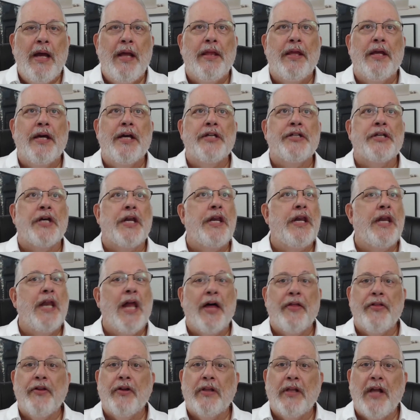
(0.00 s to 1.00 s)
There's
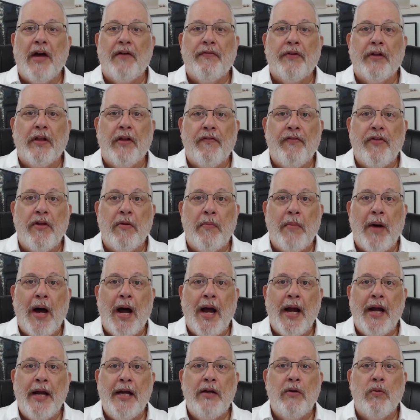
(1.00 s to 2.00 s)
another level of the
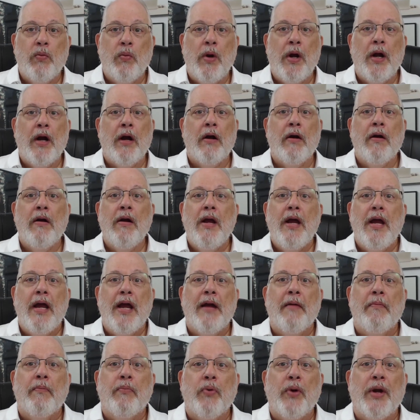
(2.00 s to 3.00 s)
mind where
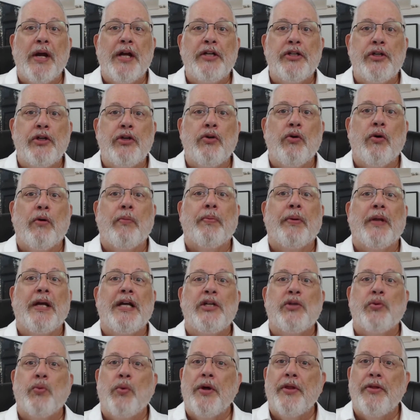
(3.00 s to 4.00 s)
it brings you to a
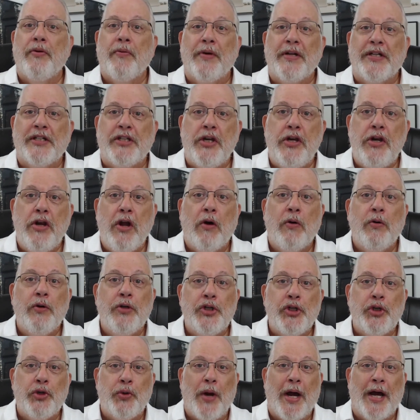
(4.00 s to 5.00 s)
place where there is no
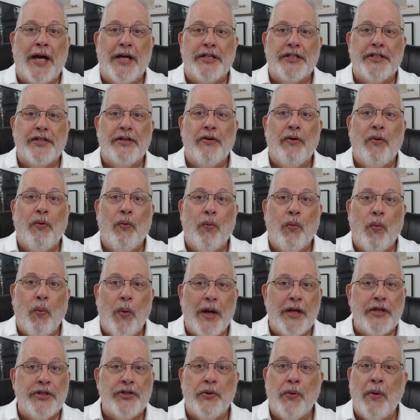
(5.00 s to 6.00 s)
stress
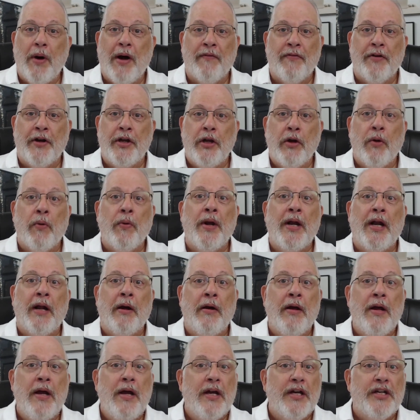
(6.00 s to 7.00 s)
whatsoever. You're in
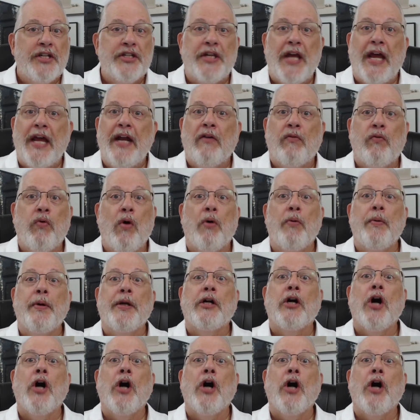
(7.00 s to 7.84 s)
a state of what we